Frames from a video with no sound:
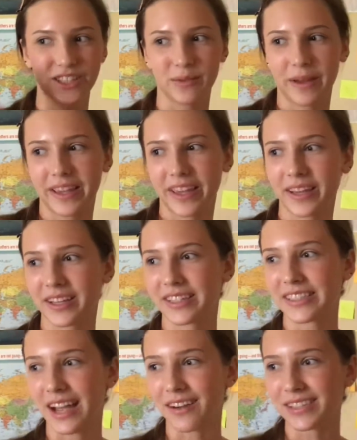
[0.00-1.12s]
should make it,
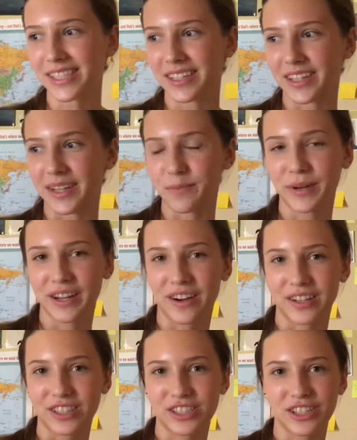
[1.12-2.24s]
because I was gonna put it on
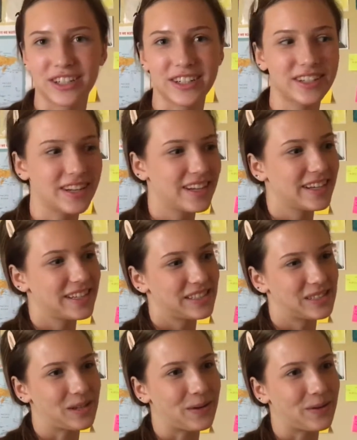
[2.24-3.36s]
a shirt.
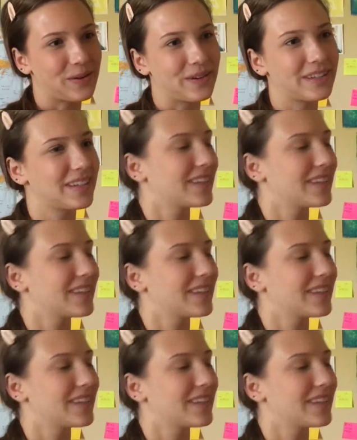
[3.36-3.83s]
So